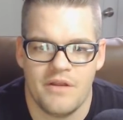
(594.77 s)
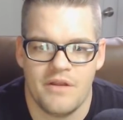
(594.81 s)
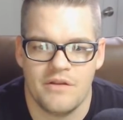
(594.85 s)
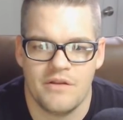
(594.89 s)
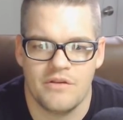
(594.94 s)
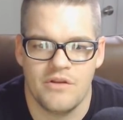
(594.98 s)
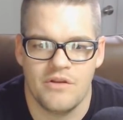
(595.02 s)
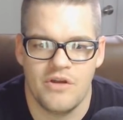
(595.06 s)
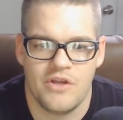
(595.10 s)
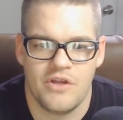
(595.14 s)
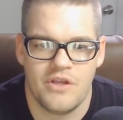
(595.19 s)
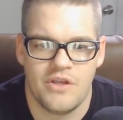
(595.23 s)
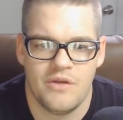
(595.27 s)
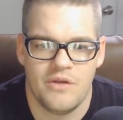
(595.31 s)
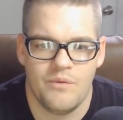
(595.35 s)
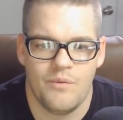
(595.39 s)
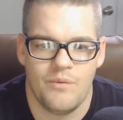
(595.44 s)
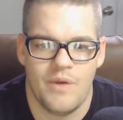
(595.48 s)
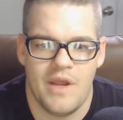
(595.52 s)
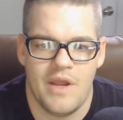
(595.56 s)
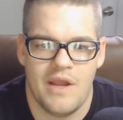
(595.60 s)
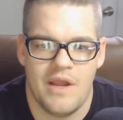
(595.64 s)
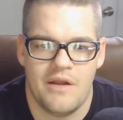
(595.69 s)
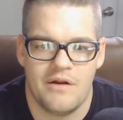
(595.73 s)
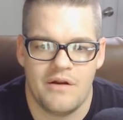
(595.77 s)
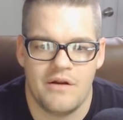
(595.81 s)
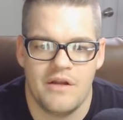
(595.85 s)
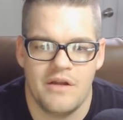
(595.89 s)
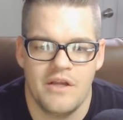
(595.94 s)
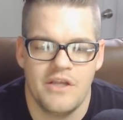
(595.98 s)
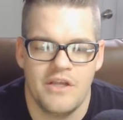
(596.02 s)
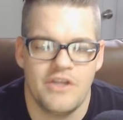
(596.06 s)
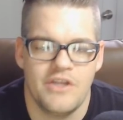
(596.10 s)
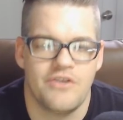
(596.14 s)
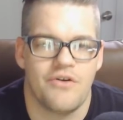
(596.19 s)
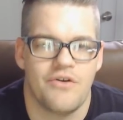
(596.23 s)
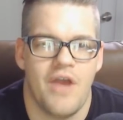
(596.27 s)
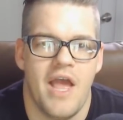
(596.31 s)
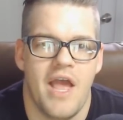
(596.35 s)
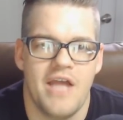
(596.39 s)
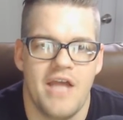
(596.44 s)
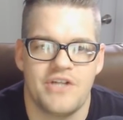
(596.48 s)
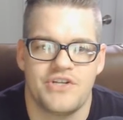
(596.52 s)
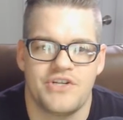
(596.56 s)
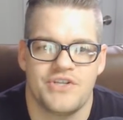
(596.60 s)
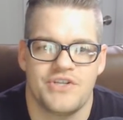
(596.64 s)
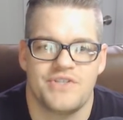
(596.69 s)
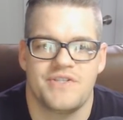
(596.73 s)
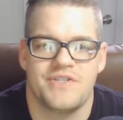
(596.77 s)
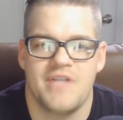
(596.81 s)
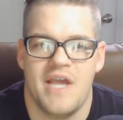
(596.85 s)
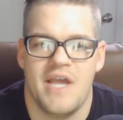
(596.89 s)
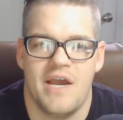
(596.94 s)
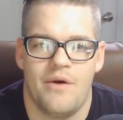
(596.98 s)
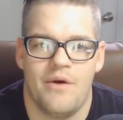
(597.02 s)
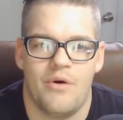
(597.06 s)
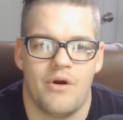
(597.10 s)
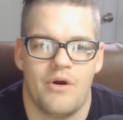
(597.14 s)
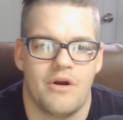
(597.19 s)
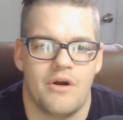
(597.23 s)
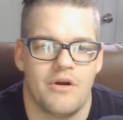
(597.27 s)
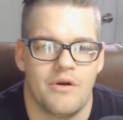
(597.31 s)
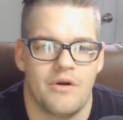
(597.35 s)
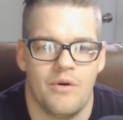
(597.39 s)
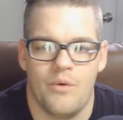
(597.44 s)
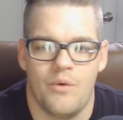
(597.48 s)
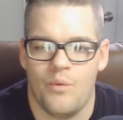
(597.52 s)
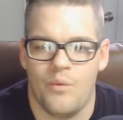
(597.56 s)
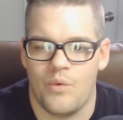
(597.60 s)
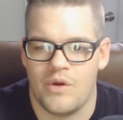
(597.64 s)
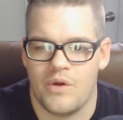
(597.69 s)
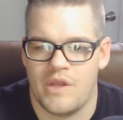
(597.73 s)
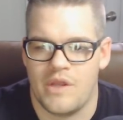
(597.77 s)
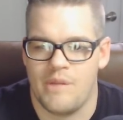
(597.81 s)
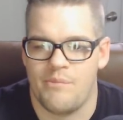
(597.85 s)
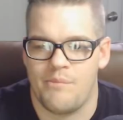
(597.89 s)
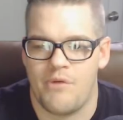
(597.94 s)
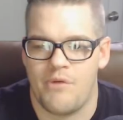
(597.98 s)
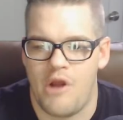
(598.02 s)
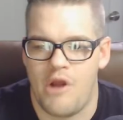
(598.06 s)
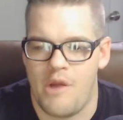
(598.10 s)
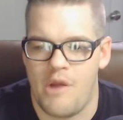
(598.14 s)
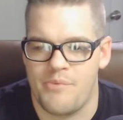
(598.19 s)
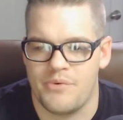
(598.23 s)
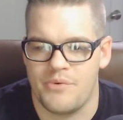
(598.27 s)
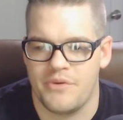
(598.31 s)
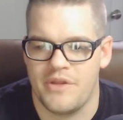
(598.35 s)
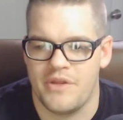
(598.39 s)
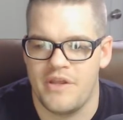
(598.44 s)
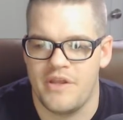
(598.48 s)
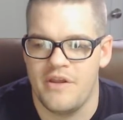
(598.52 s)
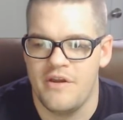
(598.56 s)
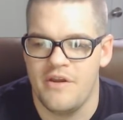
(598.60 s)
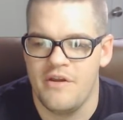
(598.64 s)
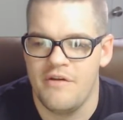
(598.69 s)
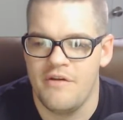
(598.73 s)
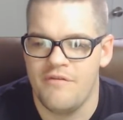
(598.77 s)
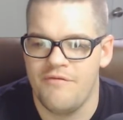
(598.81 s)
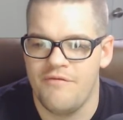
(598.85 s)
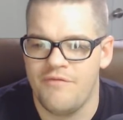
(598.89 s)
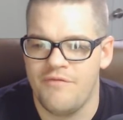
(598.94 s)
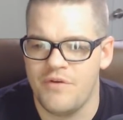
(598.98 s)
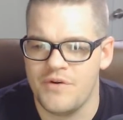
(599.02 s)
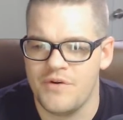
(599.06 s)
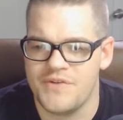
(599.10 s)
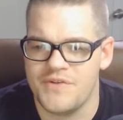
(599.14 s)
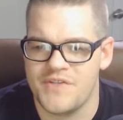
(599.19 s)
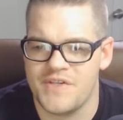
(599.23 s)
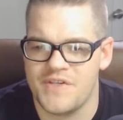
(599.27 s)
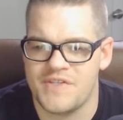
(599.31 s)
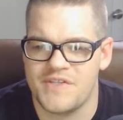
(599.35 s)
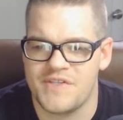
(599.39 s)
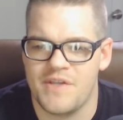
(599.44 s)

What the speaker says: look where your edges now are working properly versus